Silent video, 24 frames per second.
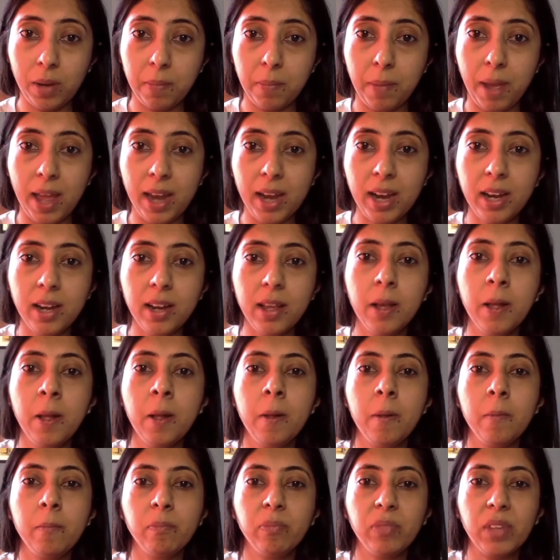married,
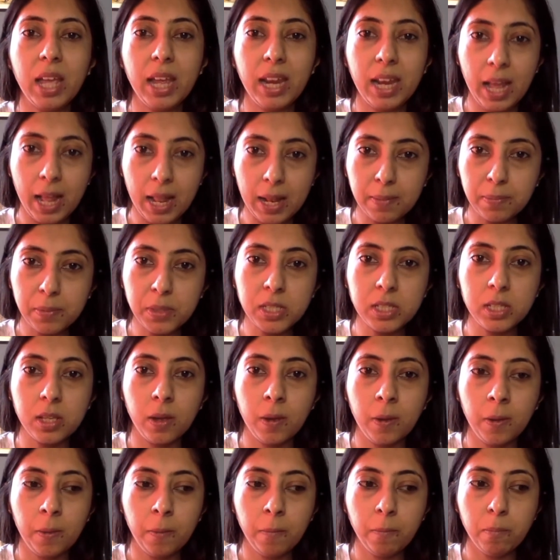it helps
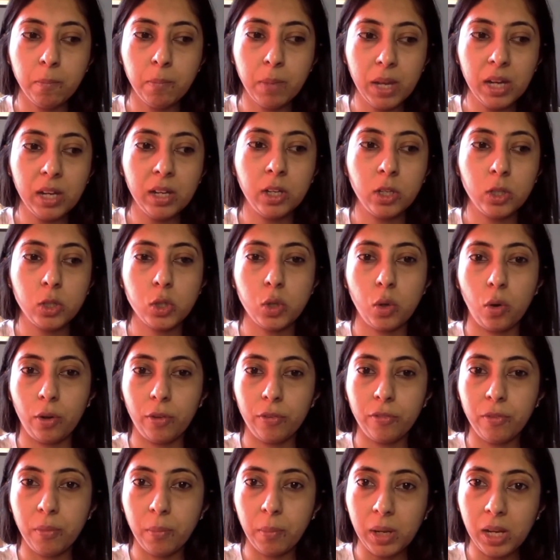build a sort
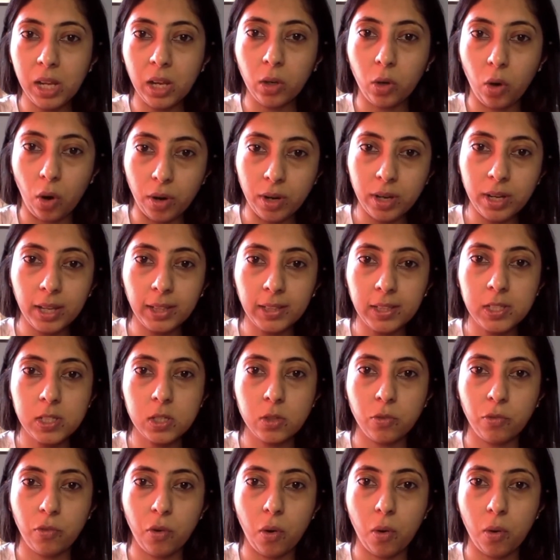of familiar
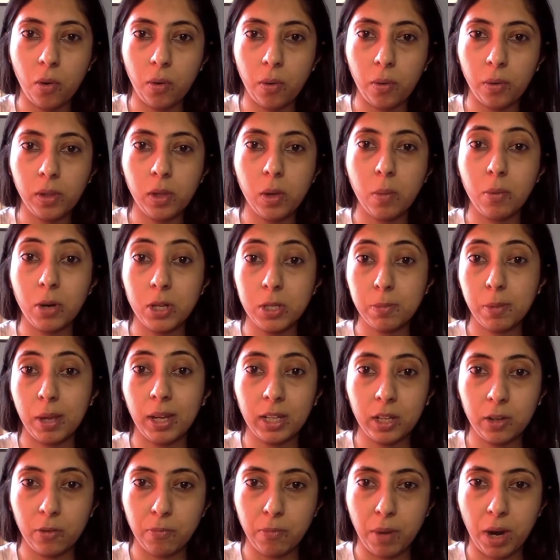context for your
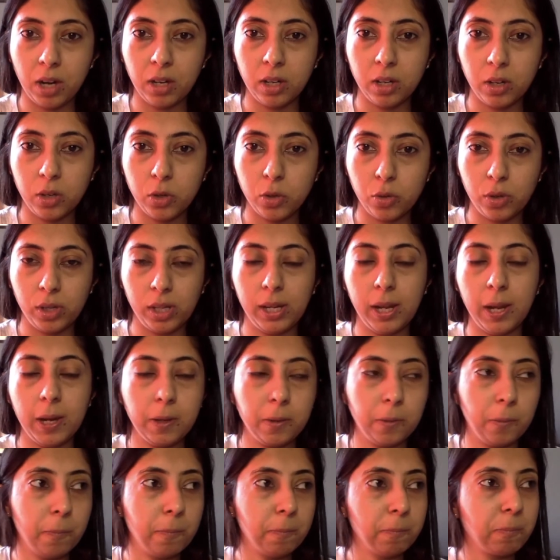prospective partner to relate
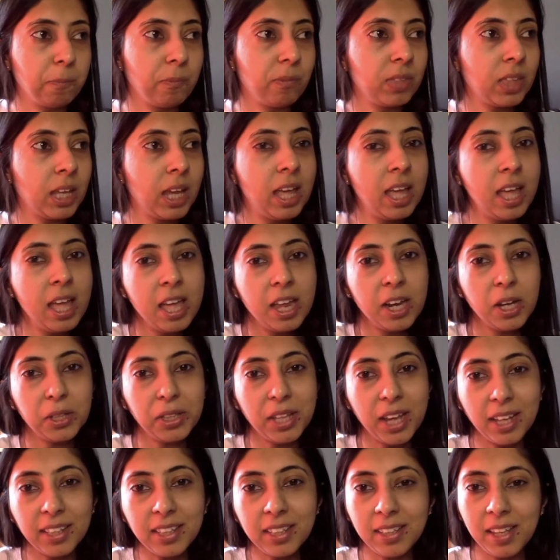to. Now,
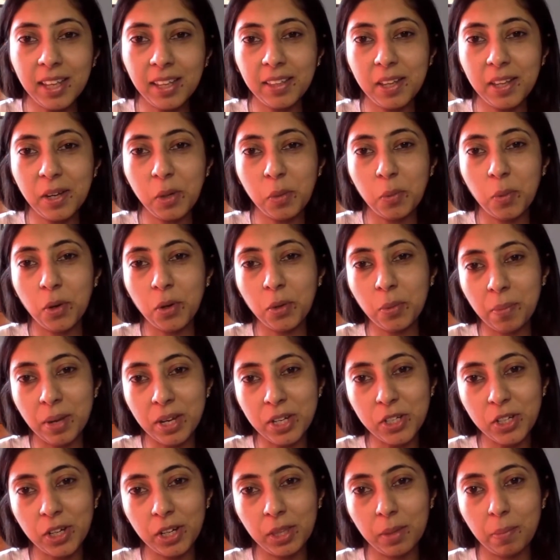the other thing that you want to
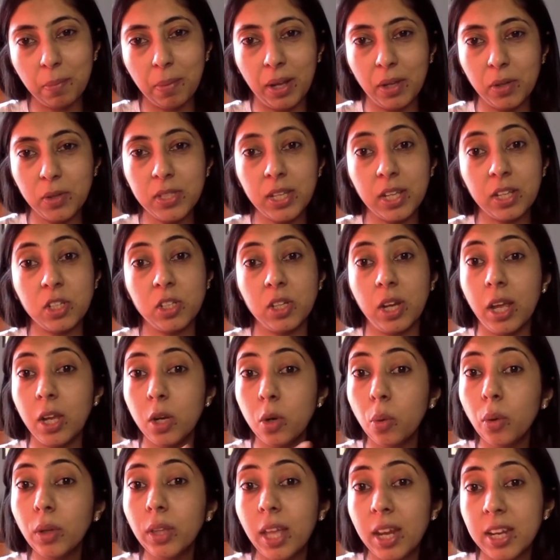mention in the bio section, I
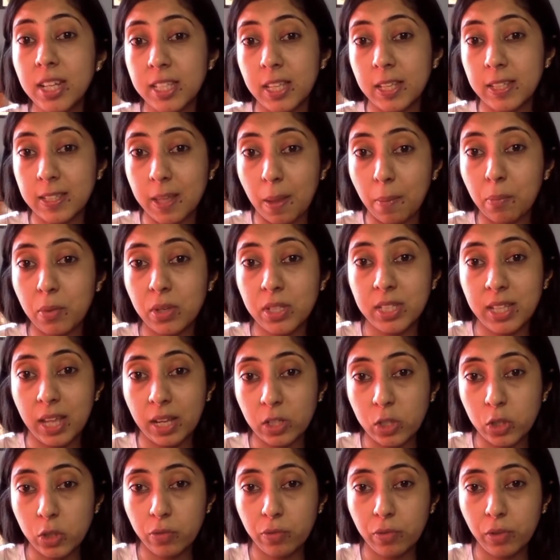know there is a separate
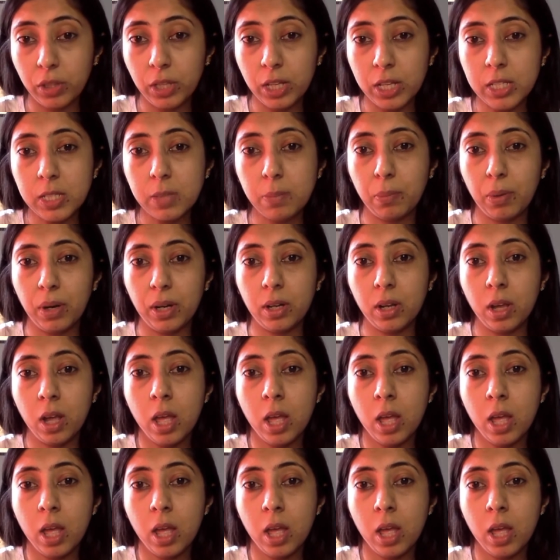section for this, but